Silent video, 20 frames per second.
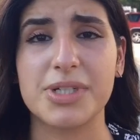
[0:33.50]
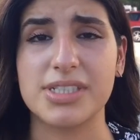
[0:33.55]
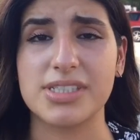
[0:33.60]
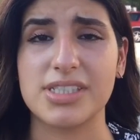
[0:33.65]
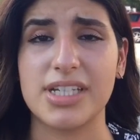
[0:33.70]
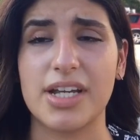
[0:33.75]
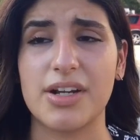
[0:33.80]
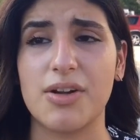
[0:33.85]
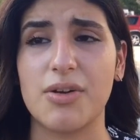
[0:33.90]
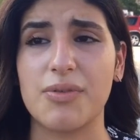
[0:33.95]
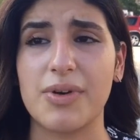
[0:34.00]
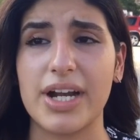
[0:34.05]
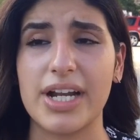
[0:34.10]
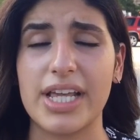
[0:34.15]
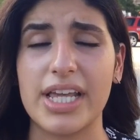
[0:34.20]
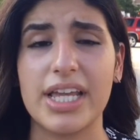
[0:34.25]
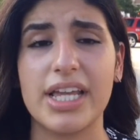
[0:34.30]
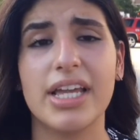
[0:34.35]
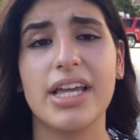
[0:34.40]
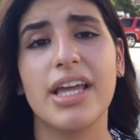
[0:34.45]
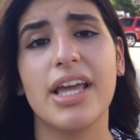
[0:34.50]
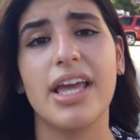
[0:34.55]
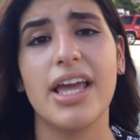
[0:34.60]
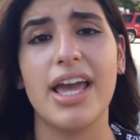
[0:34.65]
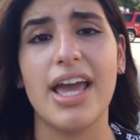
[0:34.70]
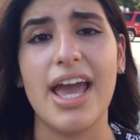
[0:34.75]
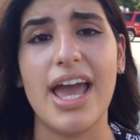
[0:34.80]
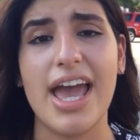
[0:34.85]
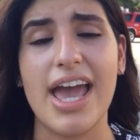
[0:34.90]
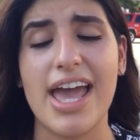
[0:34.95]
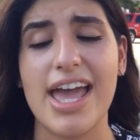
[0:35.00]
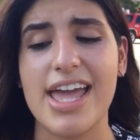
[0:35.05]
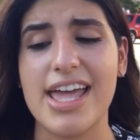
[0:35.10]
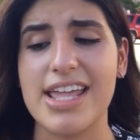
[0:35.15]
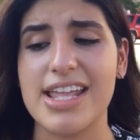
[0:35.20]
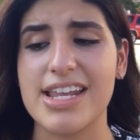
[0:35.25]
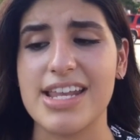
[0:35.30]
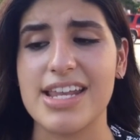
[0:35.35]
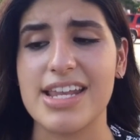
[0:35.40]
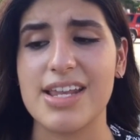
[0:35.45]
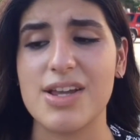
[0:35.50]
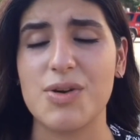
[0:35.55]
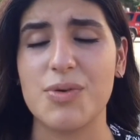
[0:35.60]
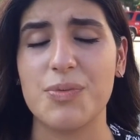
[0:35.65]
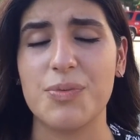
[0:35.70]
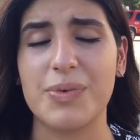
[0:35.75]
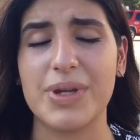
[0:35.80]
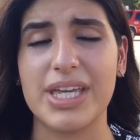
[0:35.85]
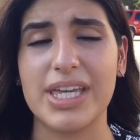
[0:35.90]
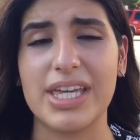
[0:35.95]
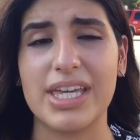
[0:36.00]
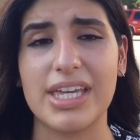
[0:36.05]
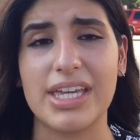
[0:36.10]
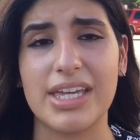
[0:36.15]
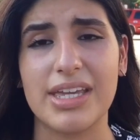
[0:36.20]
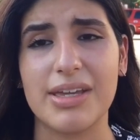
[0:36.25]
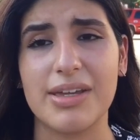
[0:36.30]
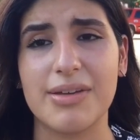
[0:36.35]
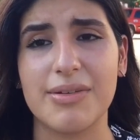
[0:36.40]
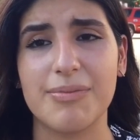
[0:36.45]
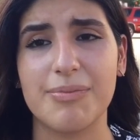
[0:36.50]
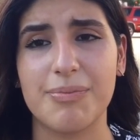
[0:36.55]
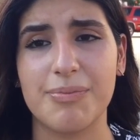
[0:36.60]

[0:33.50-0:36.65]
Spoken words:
were inside already, and we,